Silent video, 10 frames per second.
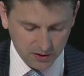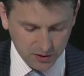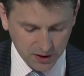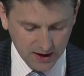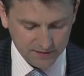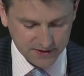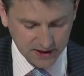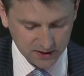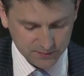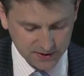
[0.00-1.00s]
you have to
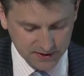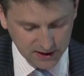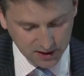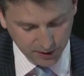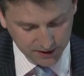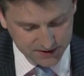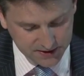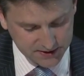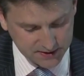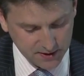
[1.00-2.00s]
get them to think about
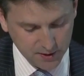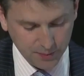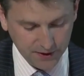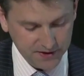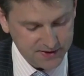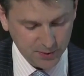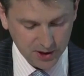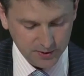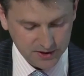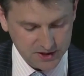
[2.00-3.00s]
it, but this
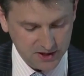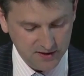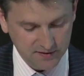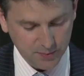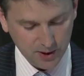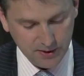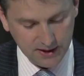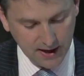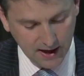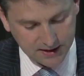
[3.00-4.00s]
might be achieved by
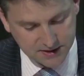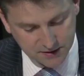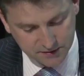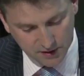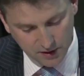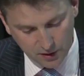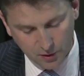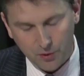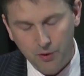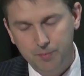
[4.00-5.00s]
being active
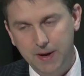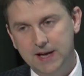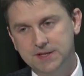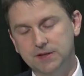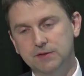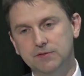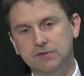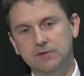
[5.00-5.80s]
or passive.